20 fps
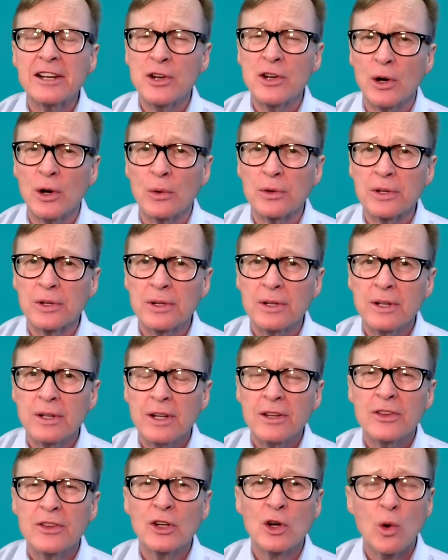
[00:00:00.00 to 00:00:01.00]
note.
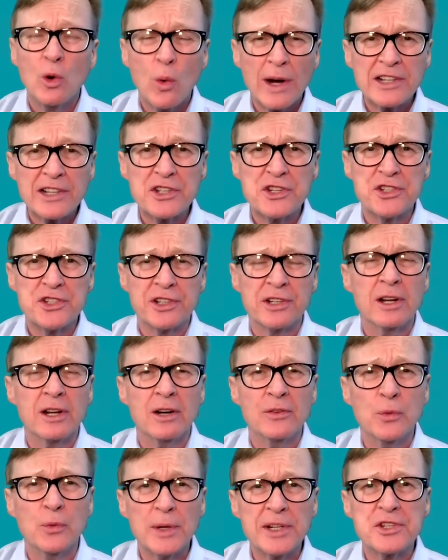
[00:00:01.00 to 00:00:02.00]
The question
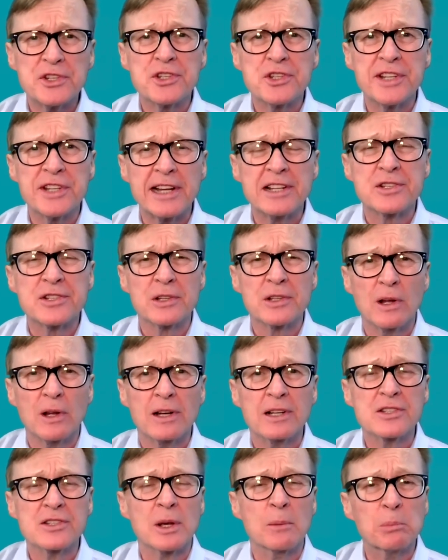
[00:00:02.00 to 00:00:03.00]
of which state's
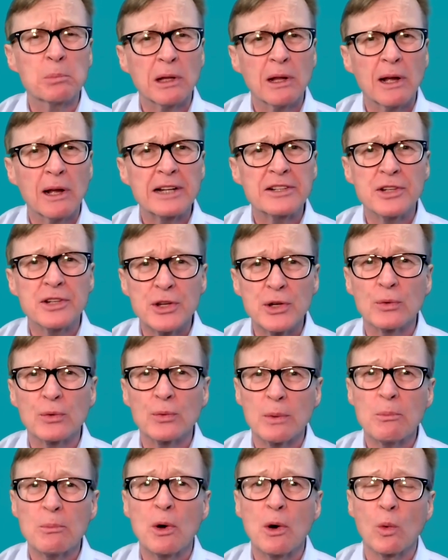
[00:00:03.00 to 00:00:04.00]
laws apply to your
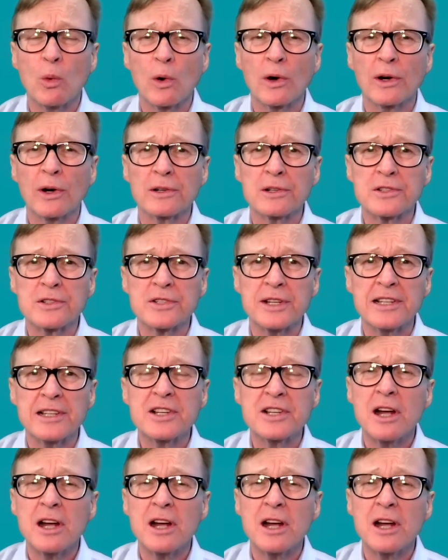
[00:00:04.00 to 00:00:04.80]
remote workers is